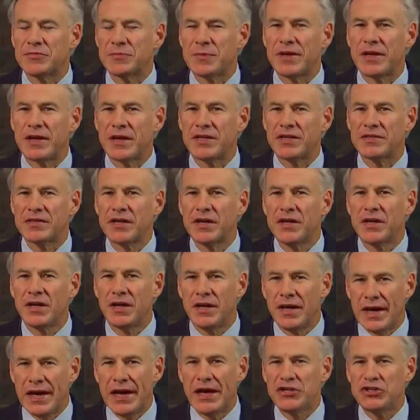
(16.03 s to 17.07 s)
because,
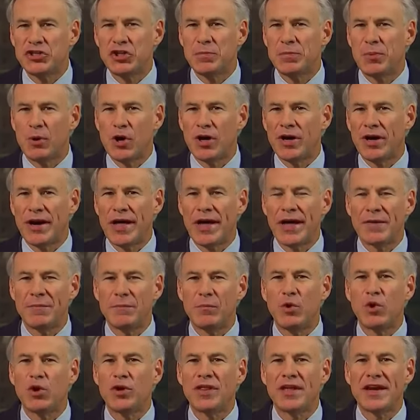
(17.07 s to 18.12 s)
uh, as you pointed out,
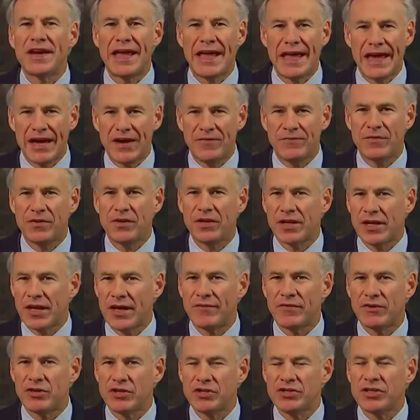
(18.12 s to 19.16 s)
more than half of the
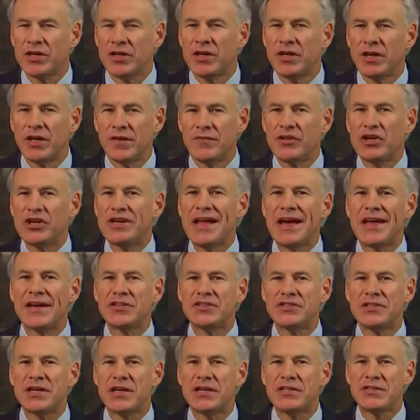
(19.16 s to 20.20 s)
governors of the
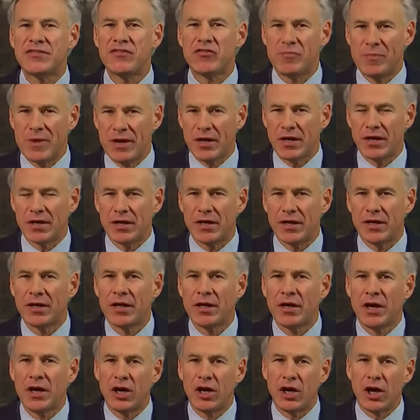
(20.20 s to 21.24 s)
United States of America
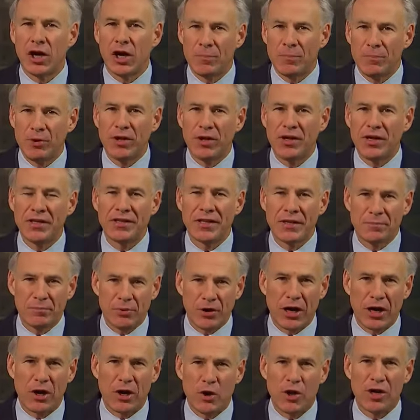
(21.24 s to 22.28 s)
are, are putting the
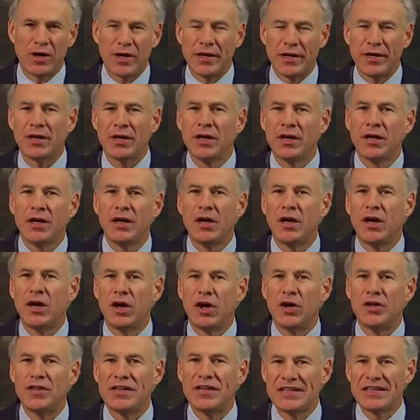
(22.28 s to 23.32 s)
priority uh,
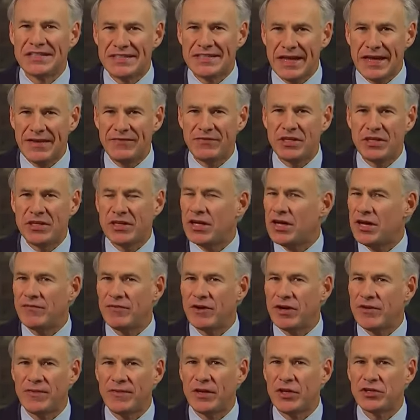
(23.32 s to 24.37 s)
on the safety of
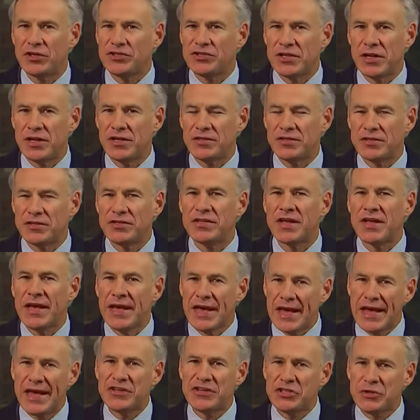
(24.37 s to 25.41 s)
our fellow citizens
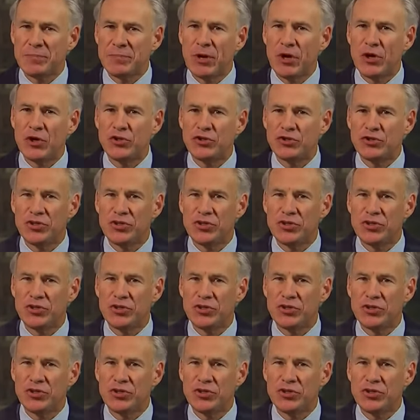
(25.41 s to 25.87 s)
as opposed